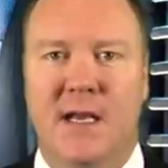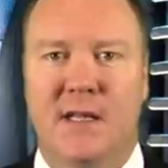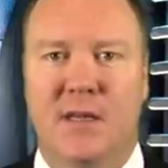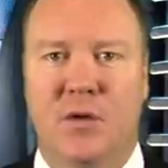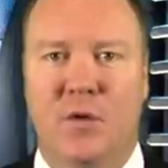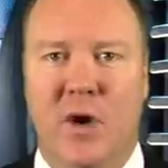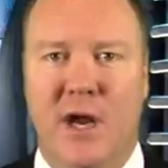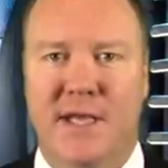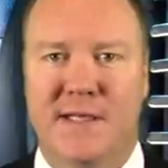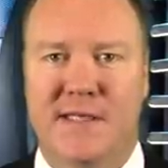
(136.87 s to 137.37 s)

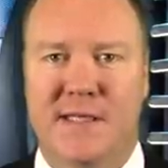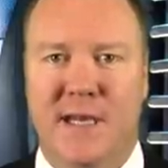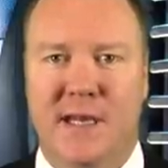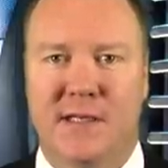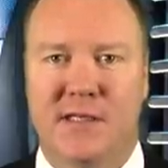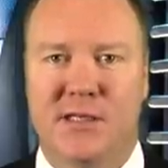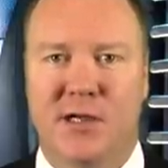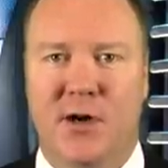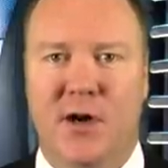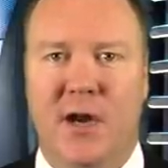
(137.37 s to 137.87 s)
And the
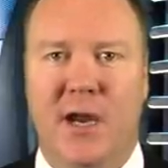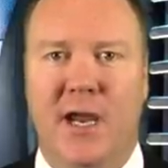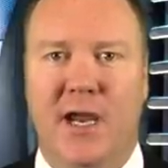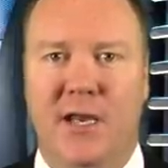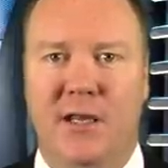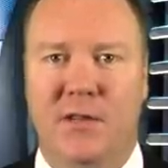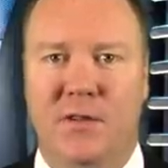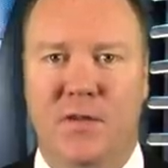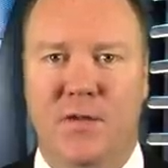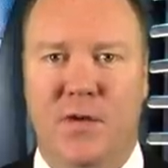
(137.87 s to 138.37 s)
Redskins are
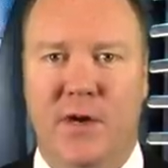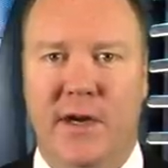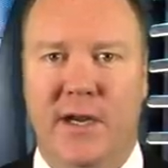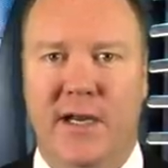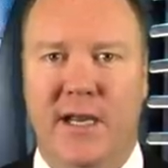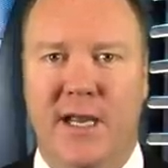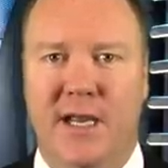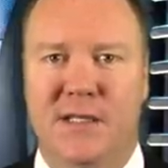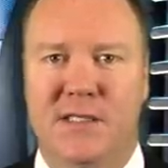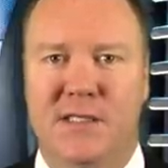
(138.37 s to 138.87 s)

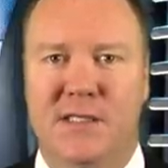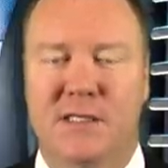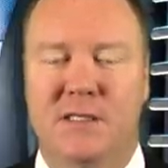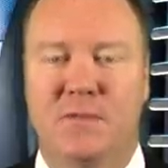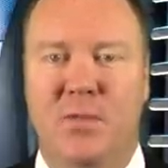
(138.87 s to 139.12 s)
8-3 against the